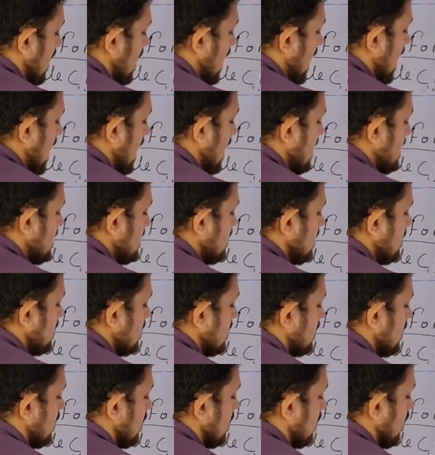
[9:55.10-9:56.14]
As
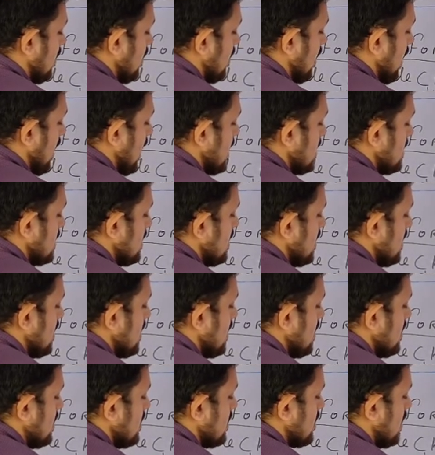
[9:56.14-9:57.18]

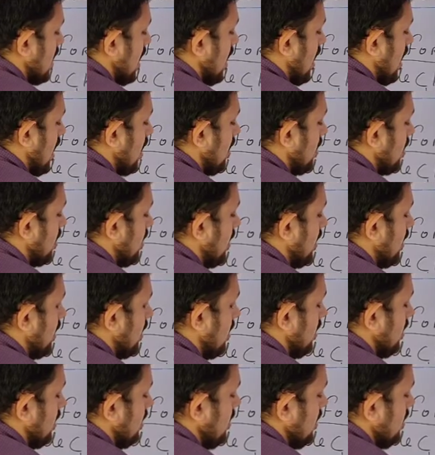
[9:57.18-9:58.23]
essays are
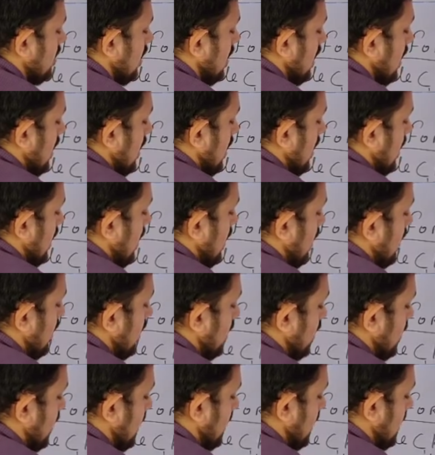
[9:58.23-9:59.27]
written in a
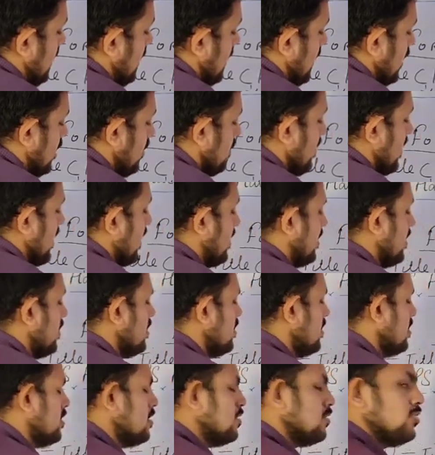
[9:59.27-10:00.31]
detailed manner,
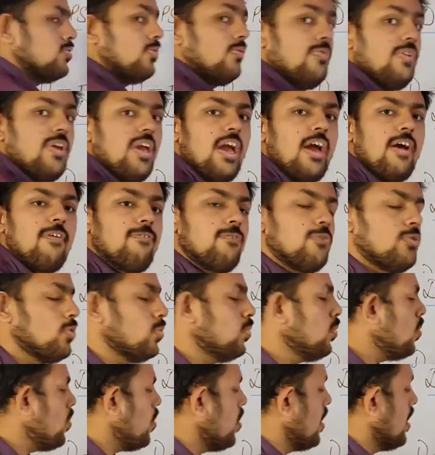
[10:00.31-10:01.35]
so we have
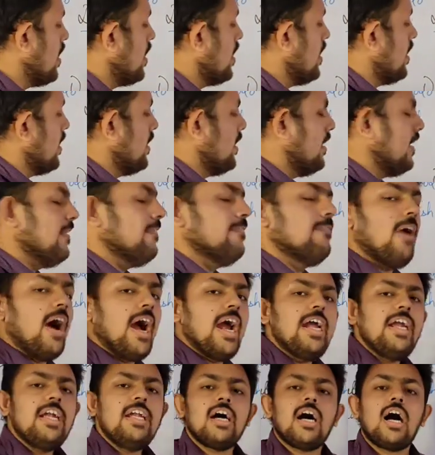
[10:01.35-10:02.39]
to
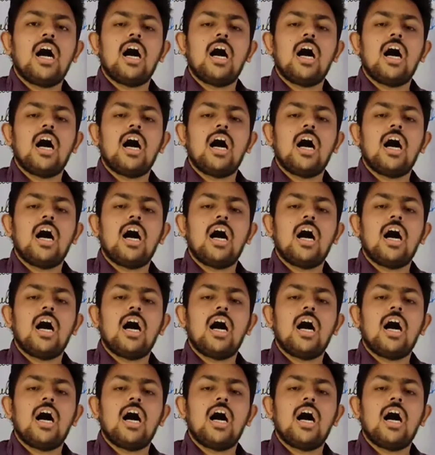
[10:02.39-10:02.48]
divide